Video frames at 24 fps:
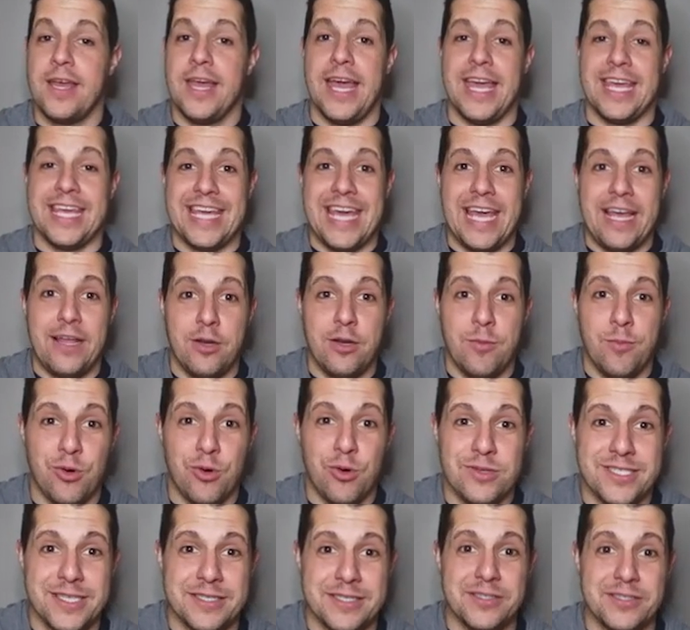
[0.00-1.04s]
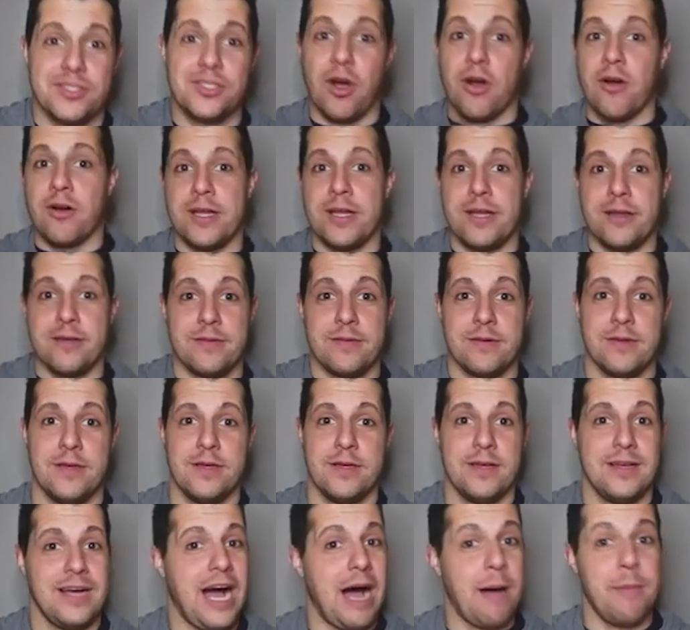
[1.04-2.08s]
And Kalen DeBoer said, darn it,
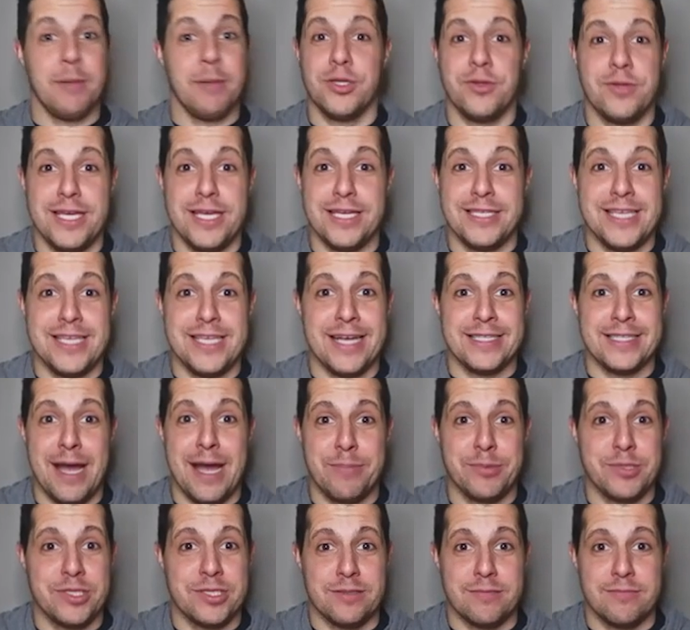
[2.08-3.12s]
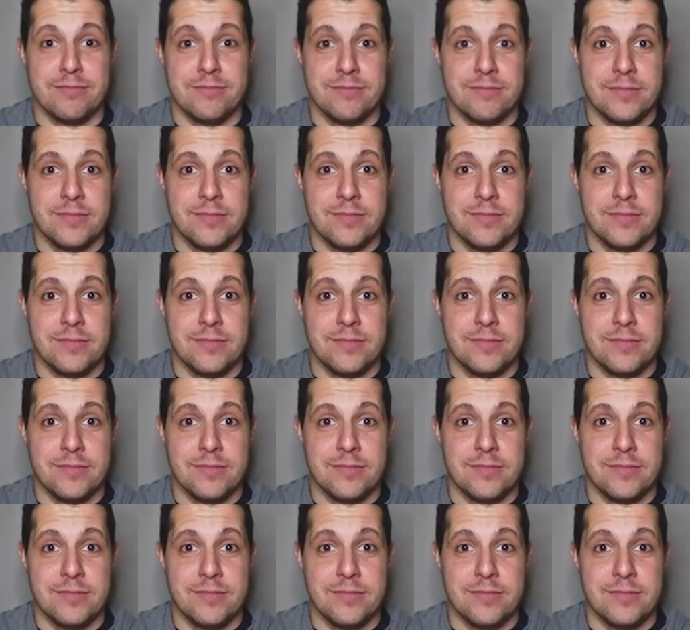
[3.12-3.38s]
I'm going to do the exact opposite.